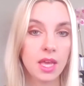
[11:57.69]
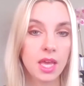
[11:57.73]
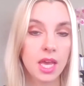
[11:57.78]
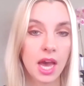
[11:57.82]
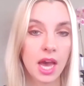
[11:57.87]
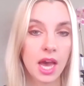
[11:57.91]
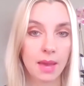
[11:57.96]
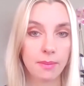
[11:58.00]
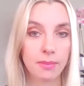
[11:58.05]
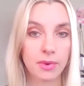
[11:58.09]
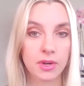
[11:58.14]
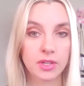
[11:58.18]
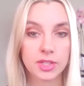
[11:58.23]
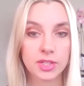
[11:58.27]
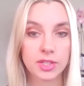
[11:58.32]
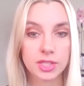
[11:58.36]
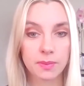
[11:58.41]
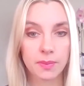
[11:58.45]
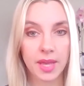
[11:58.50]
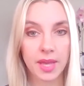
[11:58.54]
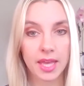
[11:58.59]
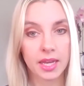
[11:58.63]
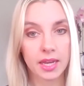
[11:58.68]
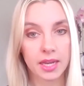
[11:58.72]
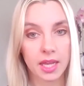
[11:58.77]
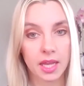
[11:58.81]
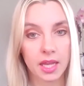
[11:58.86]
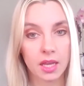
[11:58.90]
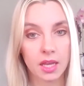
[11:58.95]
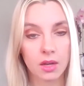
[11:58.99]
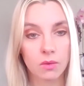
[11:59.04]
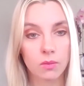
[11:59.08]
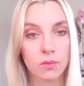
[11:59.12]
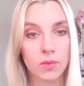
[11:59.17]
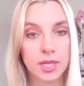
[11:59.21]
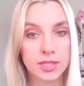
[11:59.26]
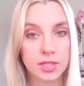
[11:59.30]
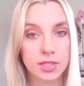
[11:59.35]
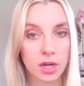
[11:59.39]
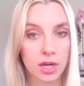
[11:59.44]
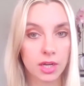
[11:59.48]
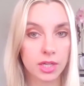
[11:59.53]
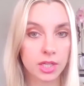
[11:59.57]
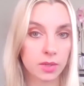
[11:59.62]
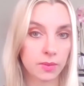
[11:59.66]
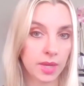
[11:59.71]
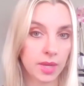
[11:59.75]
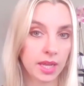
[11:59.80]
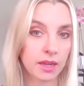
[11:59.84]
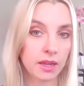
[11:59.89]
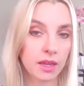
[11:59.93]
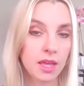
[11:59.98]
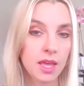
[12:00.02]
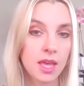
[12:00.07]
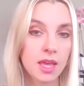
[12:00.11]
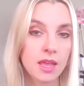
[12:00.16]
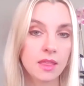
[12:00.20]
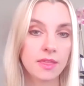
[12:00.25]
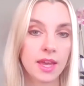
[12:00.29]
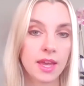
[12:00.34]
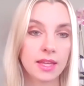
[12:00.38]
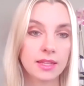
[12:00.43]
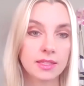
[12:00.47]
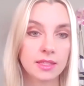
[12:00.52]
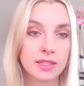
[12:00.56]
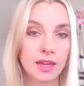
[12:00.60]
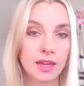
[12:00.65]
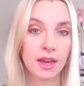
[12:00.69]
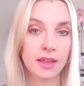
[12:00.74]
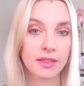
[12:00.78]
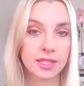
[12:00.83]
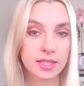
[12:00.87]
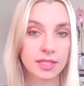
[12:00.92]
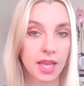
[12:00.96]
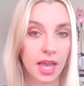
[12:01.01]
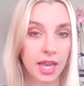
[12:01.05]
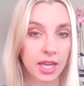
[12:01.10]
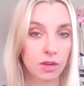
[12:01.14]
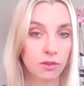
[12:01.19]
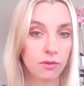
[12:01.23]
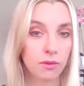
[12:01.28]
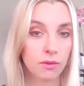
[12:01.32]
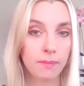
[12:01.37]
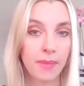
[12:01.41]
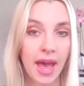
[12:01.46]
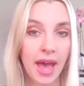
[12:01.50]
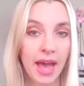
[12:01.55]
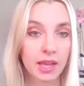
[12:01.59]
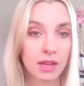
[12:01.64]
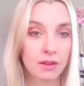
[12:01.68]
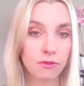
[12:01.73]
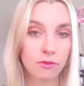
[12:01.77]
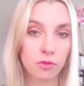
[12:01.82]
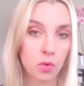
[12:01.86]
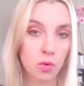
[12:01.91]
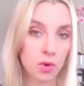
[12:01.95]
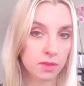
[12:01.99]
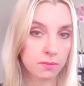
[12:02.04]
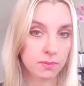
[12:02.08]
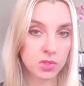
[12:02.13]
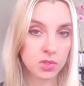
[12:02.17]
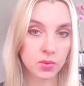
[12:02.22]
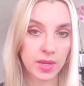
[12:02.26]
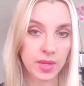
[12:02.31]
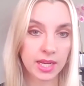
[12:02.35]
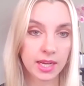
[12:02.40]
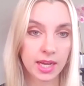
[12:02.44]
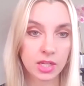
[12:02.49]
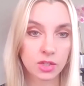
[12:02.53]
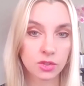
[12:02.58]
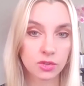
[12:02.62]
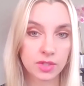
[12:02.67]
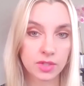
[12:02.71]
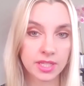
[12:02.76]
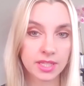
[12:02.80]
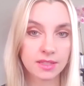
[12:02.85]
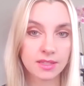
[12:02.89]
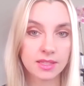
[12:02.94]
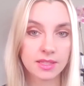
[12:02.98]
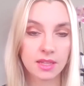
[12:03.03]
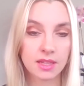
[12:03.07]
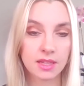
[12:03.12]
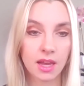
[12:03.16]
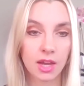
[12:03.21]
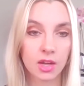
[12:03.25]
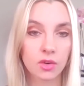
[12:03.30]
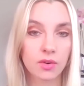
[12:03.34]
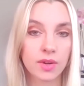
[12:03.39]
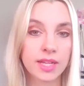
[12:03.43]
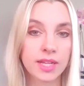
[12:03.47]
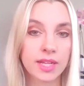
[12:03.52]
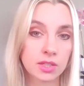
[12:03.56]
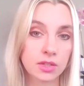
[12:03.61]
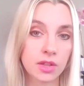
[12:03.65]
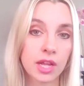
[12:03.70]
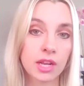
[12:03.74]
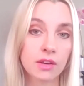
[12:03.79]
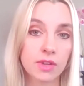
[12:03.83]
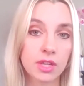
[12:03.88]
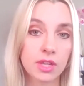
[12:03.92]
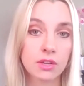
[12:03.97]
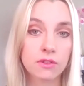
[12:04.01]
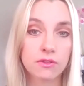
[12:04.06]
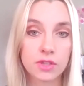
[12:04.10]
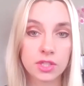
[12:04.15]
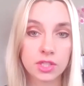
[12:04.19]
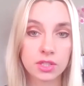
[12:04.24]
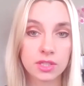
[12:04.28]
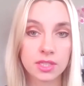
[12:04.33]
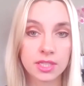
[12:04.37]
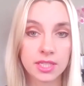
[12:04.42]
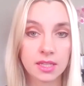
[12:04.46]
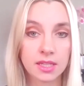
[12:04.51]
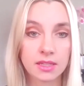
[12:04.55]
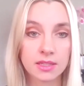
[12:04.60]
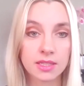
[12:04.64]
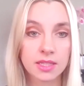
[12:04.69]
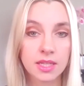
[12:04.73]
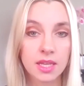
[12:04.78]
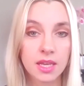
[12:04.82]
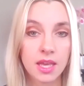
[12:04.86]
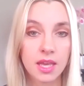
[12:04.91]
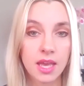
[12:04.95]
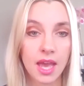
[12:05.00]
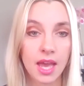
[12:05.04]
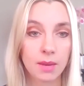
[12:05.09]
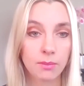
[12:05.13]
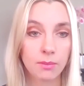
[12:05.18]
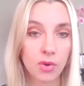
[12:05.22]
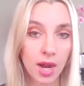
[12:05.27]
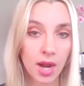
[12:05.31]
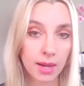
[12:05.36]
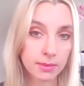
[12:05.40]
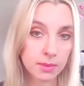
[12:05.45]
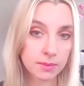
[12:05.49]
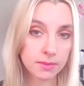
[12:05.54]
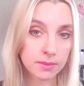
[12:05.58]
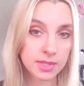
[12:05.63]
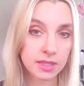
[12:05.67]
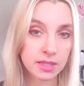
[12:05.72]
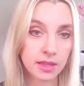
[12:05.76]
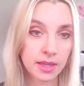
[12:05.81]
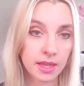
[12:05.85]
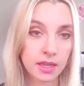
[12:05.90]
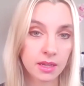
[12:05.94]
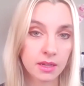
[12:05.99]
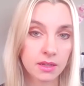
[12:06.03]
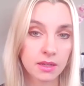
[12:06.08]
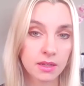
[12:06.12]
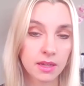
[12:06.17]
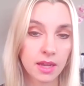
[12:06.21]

I participated in was arguing that this kind of back and forth between countries creates a lot of inefficiencies and problems, and that